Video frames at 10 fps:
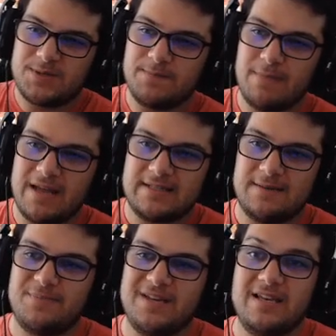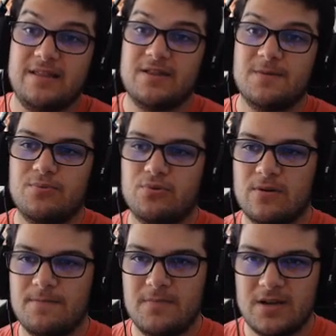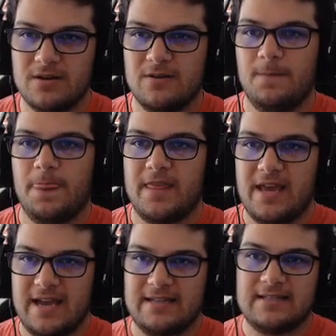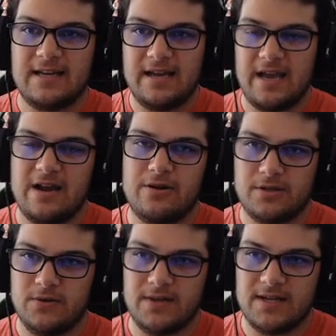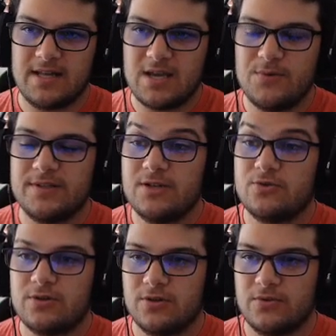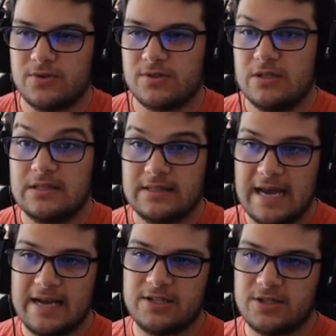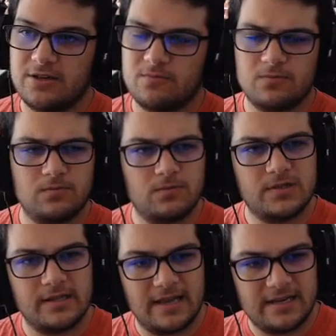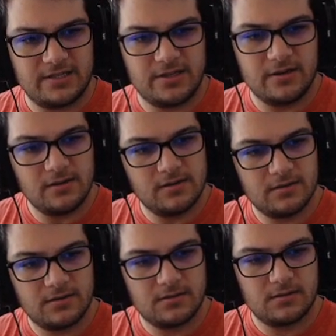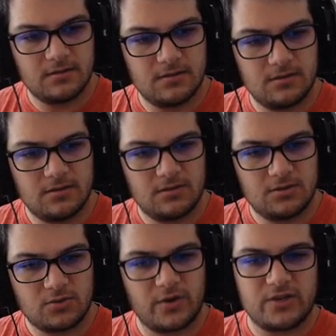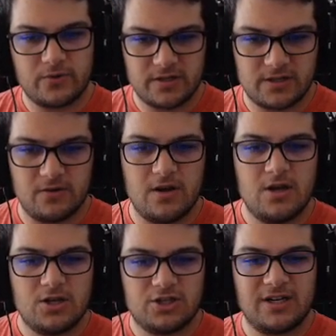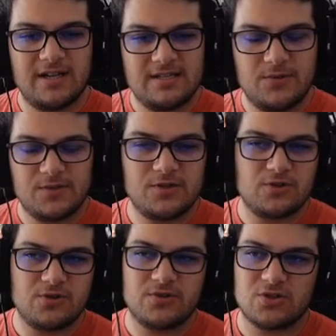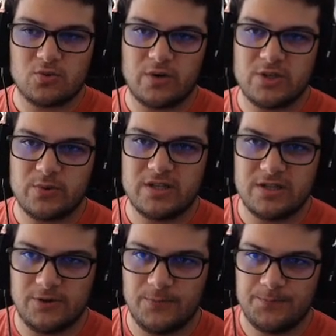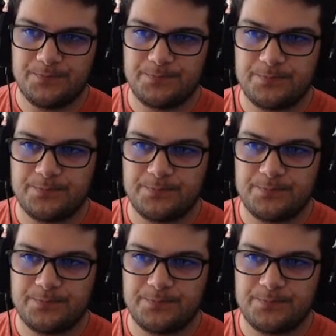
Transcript: was meant to be the premier anti-air unit. He was introduced last year. Was it last year? 2022. Shin Godzilla was introduced in 2022